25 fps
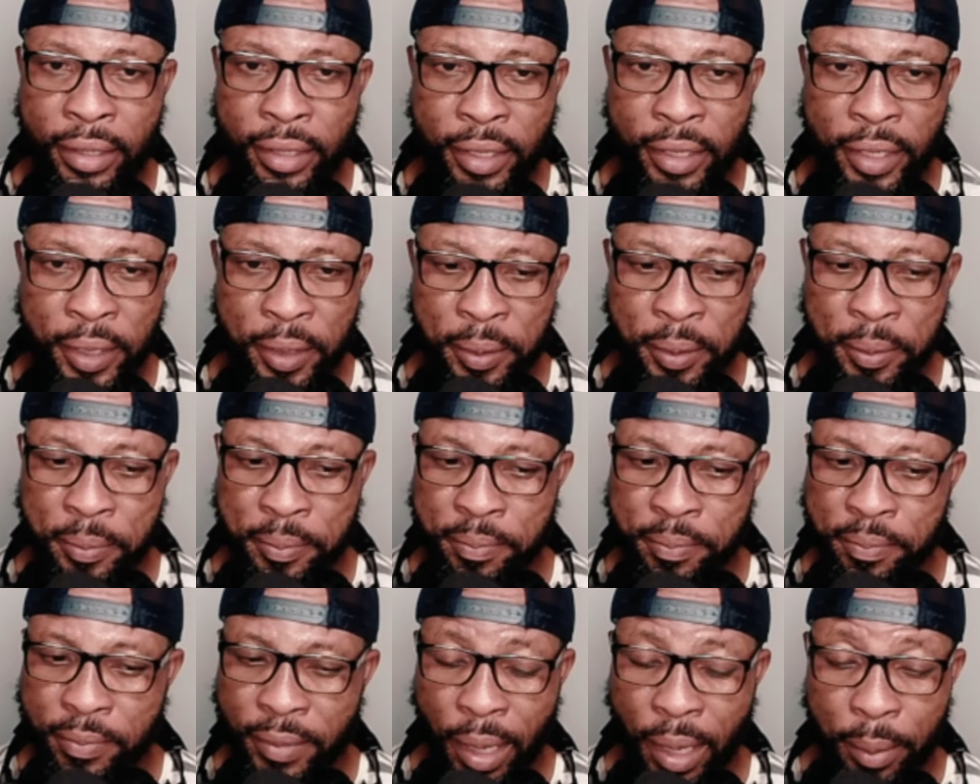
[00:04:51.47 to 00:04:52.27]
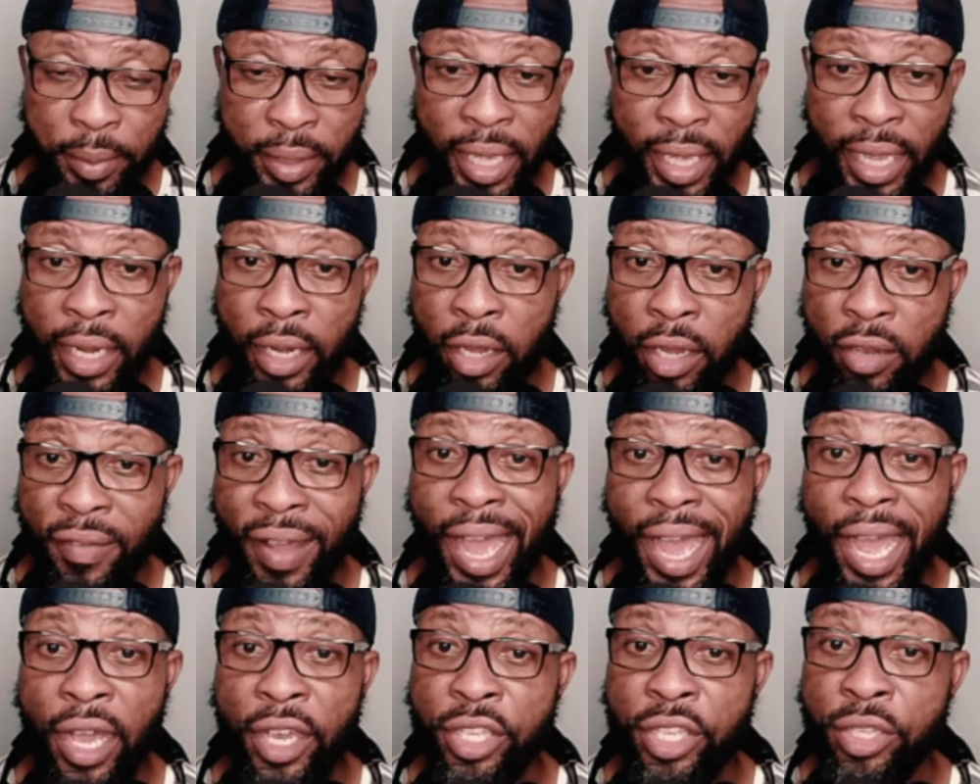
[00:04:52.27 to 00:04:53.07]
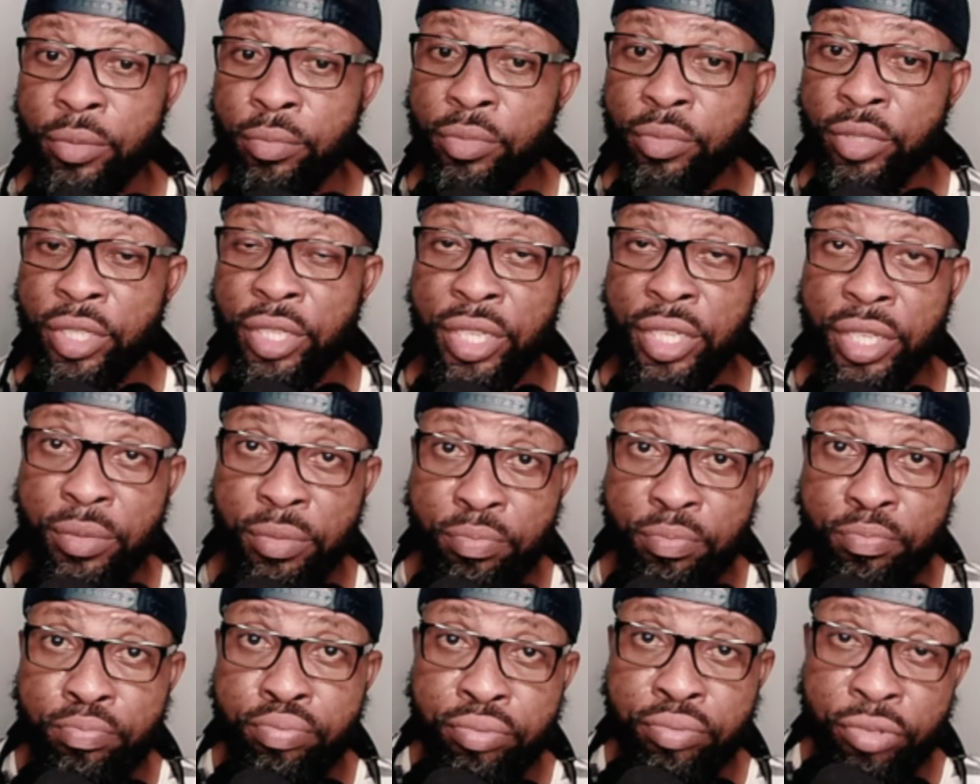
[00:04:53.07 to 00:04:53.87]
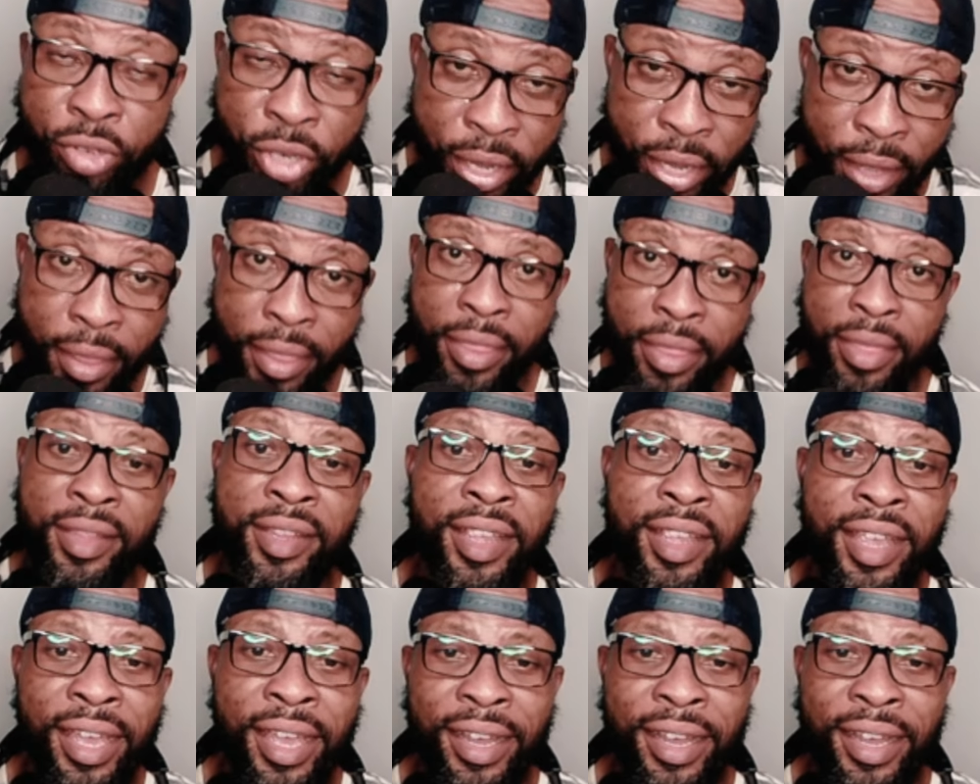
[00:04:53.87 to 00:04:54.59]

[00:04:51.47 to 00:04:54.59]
I mean, I love how he breathed